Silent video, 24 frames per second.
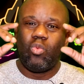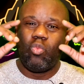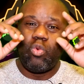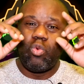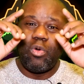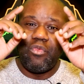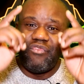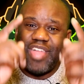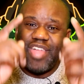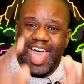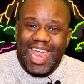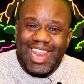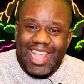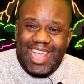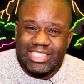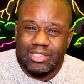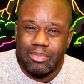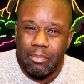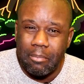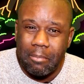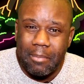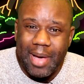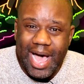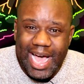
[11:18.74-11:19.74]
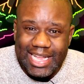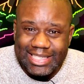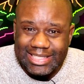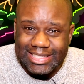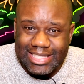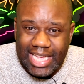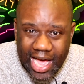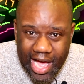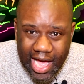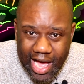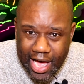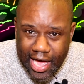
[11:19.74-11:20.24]
Well, that is my
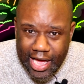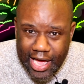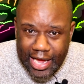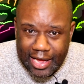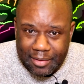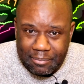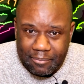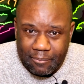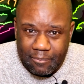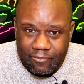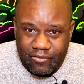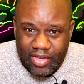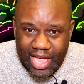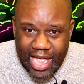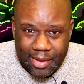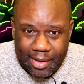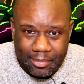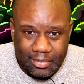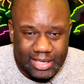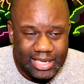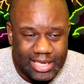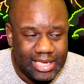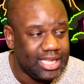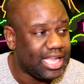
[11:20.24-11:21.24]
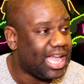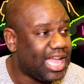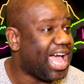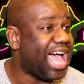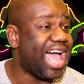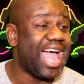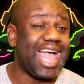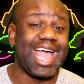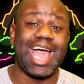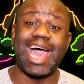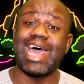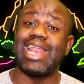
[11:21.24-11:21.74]
time, family.
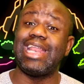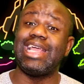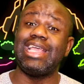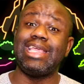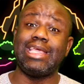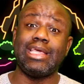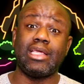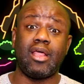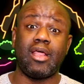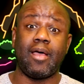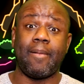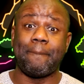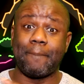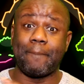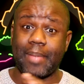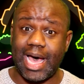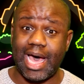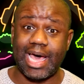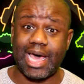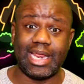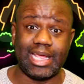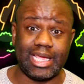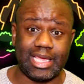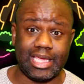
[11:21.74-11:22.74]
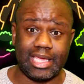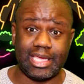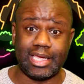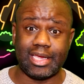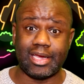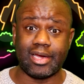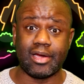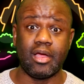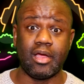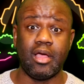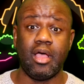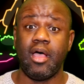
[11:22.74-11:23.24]
I gotta get up out of
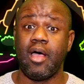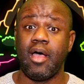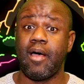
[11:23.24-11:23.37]
here.